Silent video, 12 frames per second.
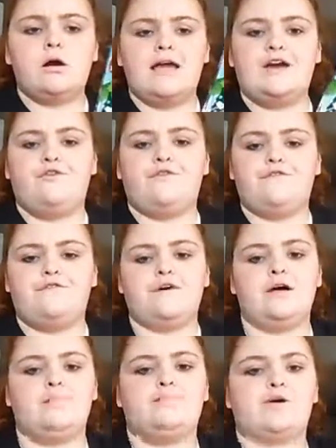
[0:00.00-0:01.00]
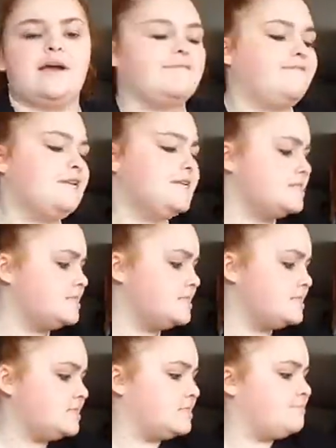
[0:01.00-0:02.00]
elf
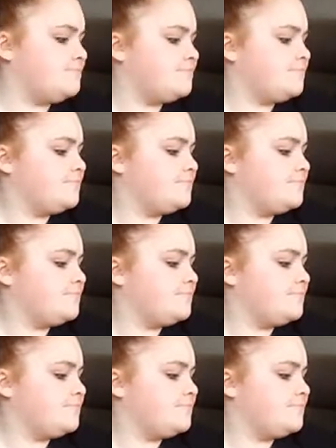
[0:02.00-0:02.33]
breakfast.